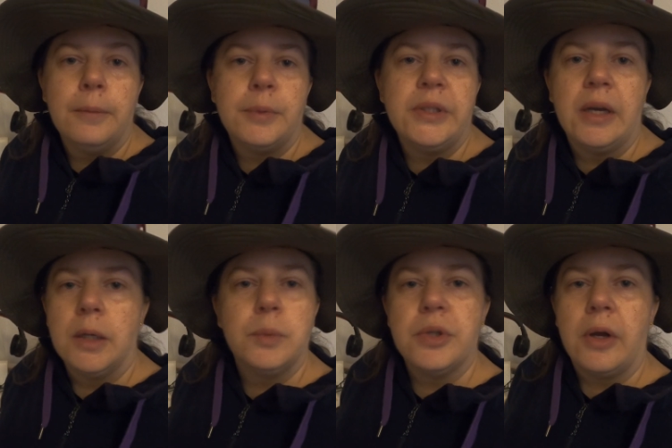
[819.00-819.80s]
But yeah,
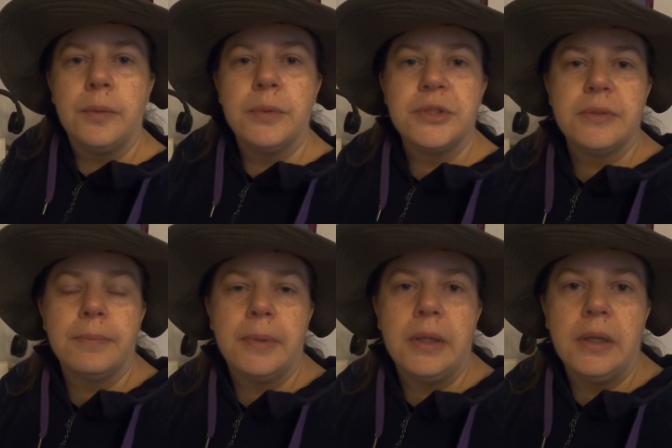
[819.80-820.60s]
I would I
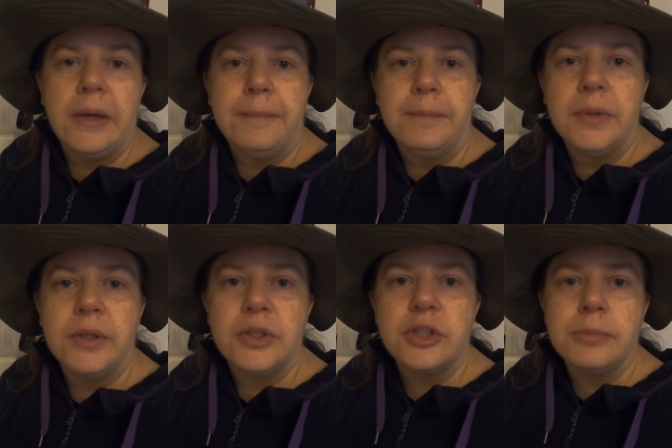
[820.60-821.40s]
wouldn't be um,
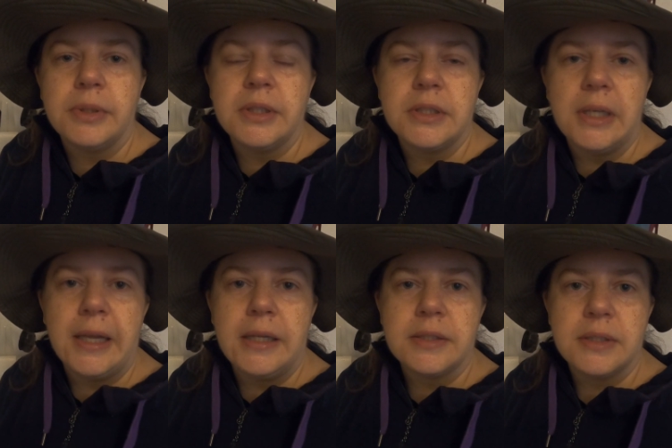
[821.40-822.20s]
jumping into
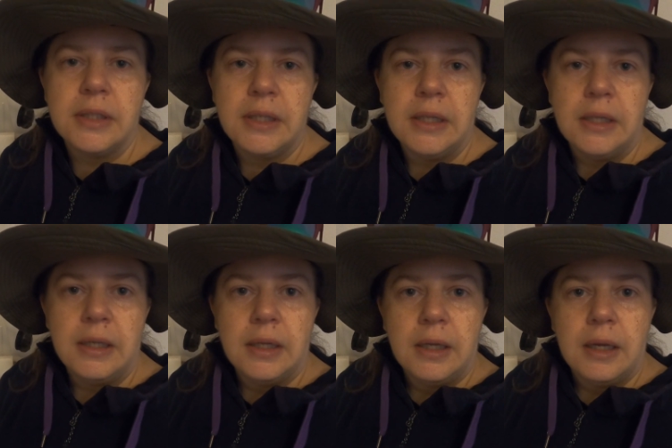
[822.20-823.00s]
lakes.
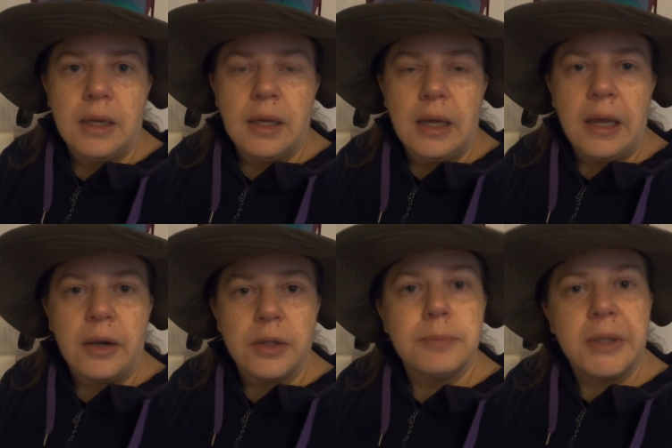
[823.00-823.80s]

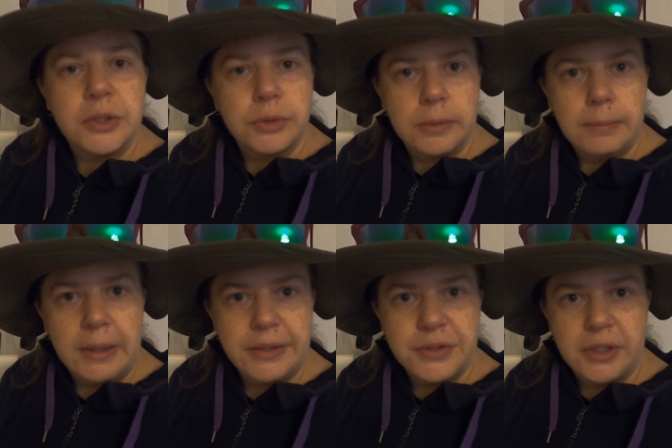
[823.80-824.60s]
And I'd make sure I'm
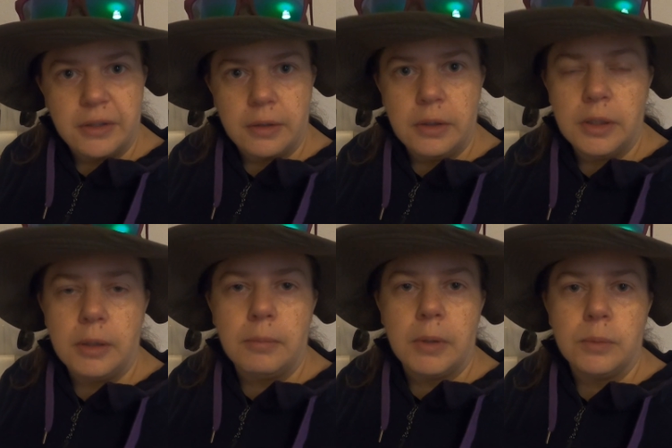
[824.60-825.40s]
managing
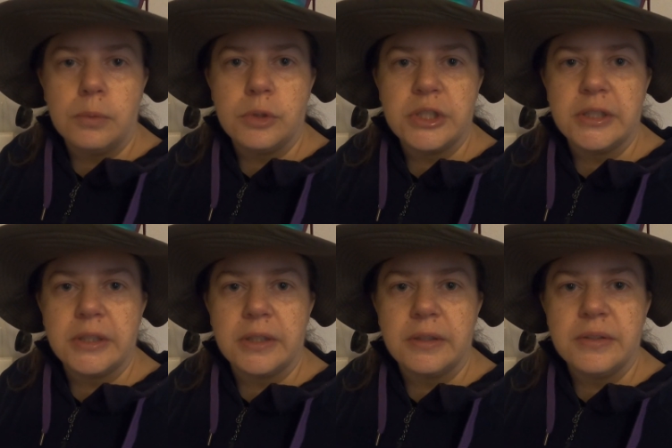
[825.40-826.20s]
my
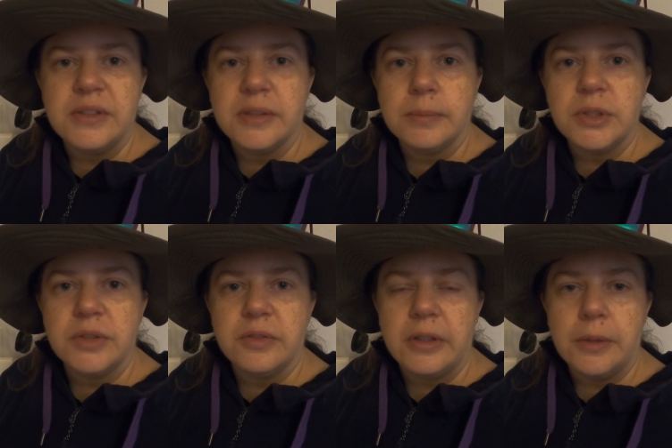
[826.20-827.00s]
water
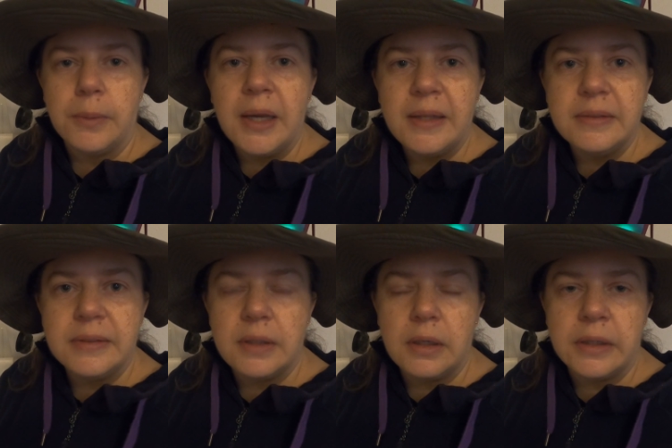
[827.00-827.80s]
consumption very well.
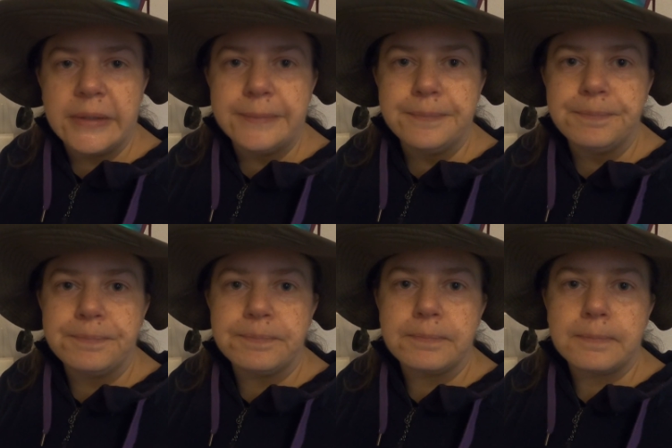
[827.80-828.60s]

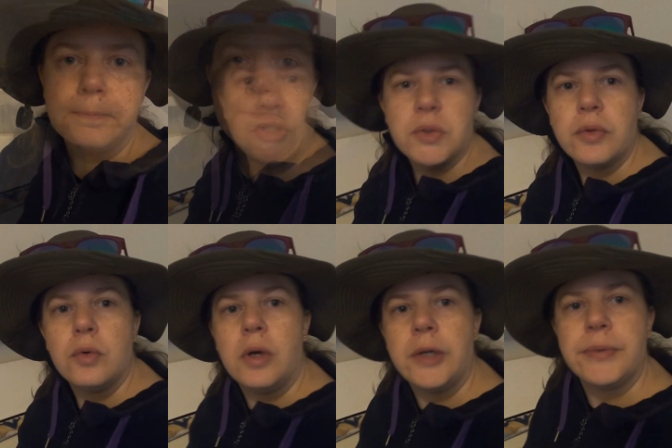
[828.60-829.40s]
Um, so I
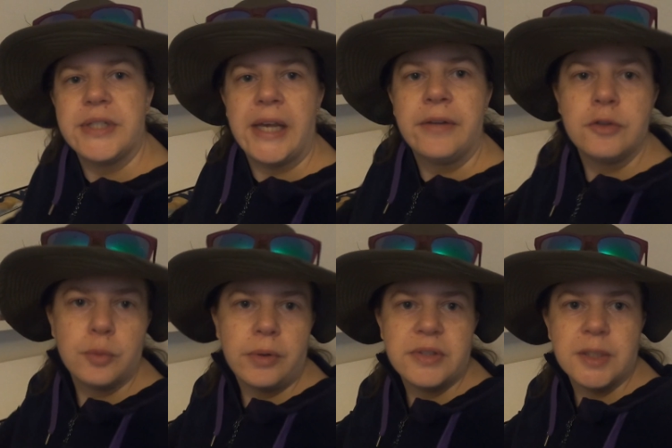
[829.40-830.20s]
thought I would
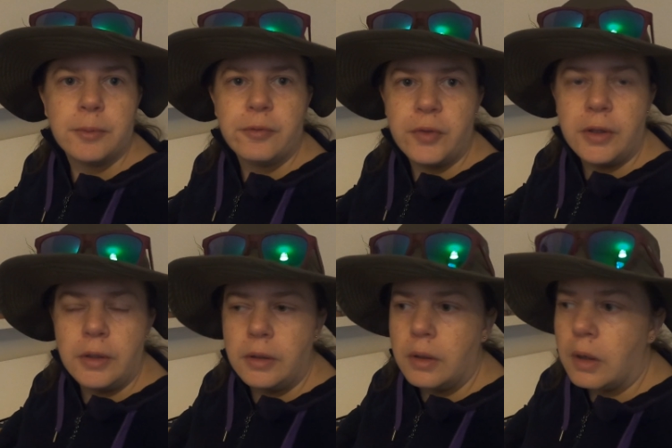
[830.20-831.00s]
end with some of
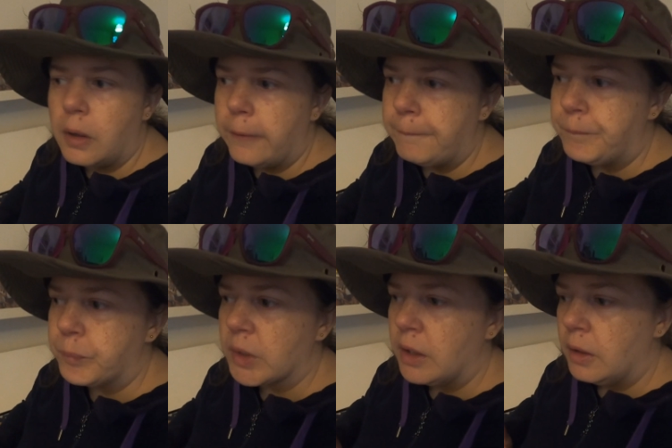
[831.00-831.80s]
the um,